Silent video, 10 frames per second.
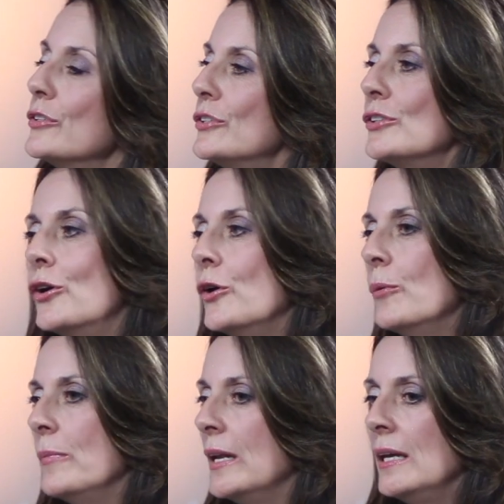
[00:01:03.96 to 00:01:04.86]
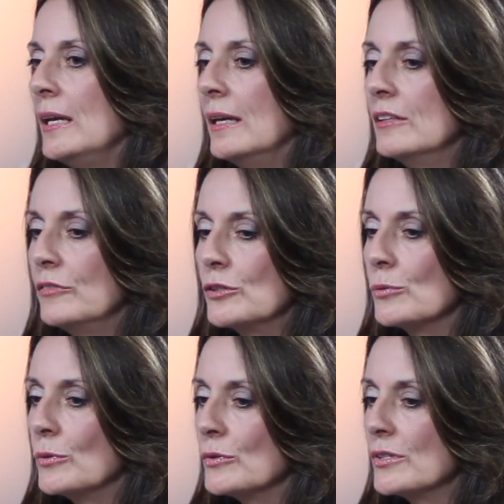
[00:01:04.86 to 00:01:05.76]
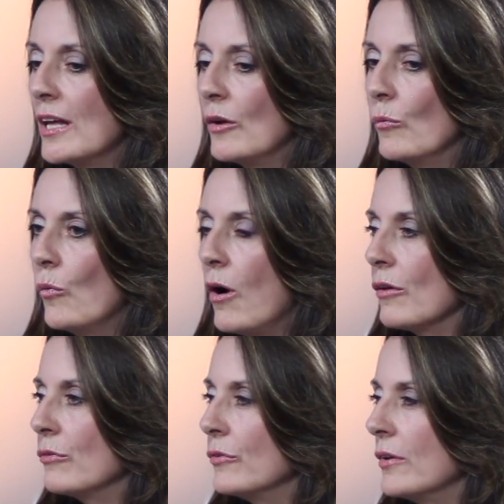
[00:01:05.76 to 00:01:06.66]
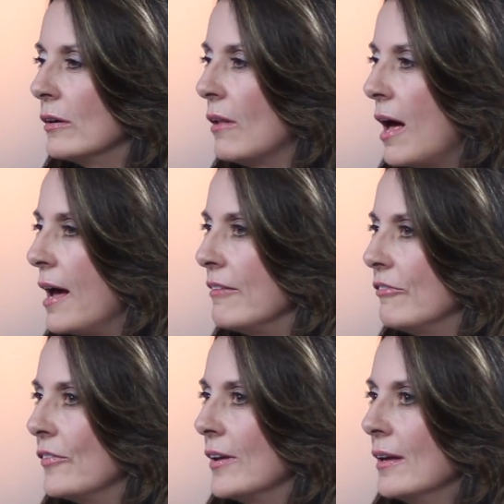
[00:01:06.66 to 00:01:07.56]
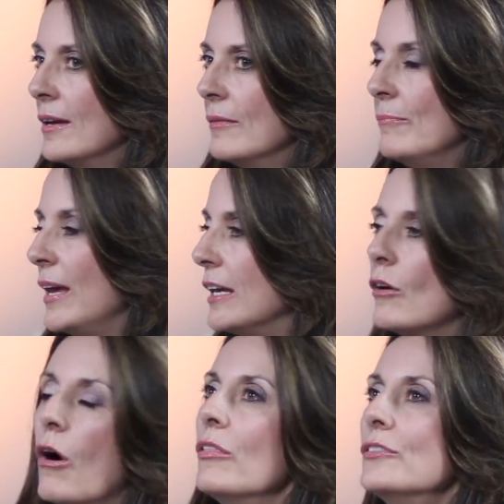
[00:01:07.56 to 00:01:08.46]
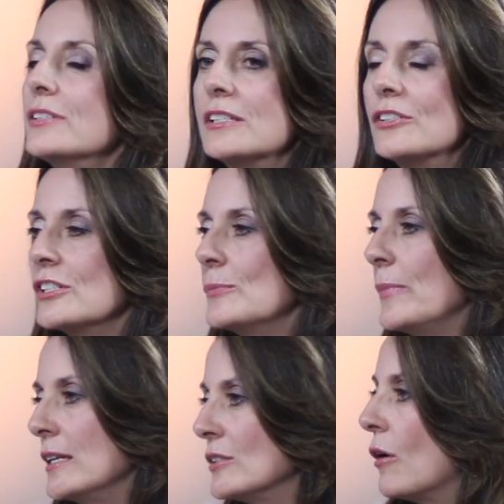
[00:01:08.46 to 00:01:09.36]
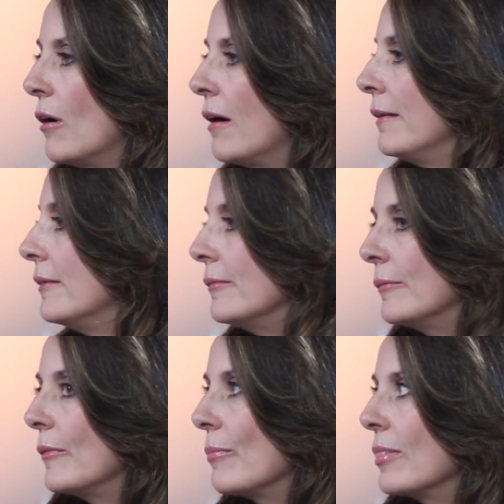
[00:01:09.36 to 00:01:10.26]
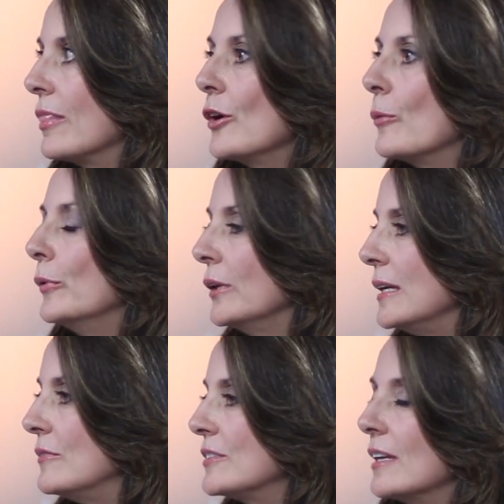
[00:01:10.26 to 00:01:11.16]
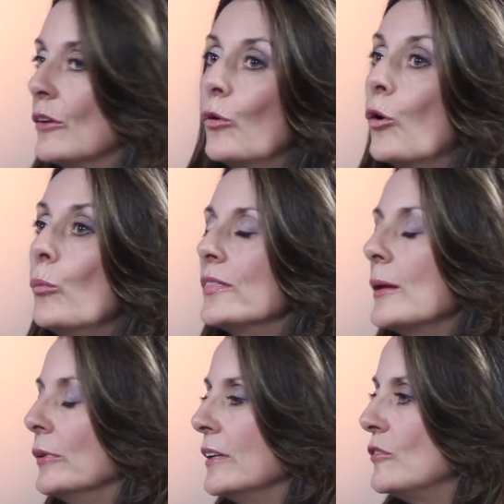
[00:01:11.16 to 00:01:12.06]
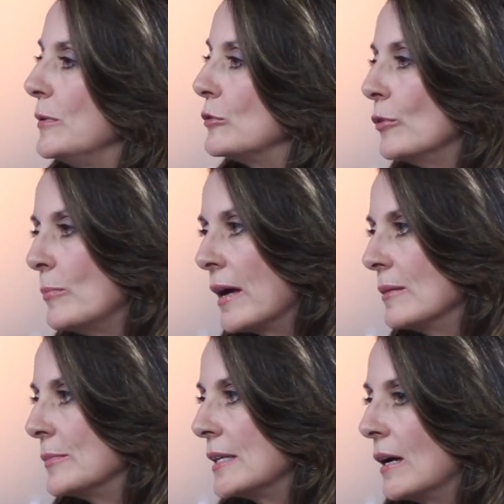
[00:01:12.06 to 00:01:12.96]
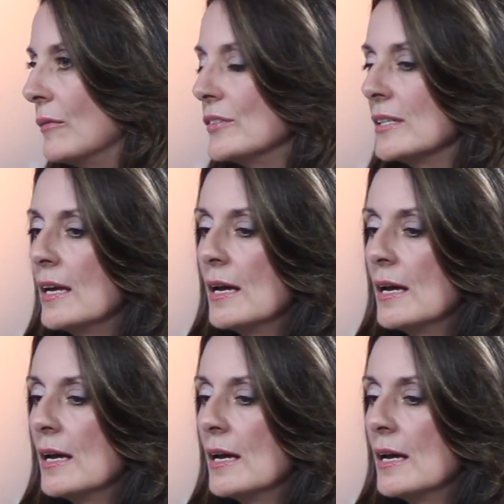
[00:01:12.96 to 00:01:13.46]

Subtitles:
so many individuals that walk through their life making all their decisions based on their beliefs or what they believe to be true about themselves.